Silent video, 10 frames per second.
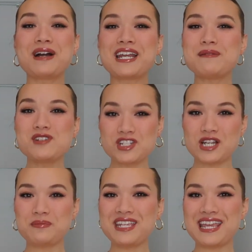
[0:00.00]
My name is
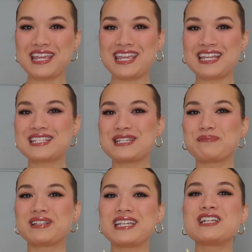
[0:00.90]
Shelby, aka
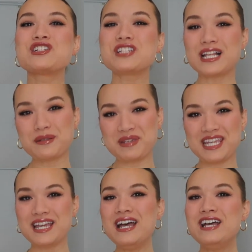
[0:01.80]
simply Shelby.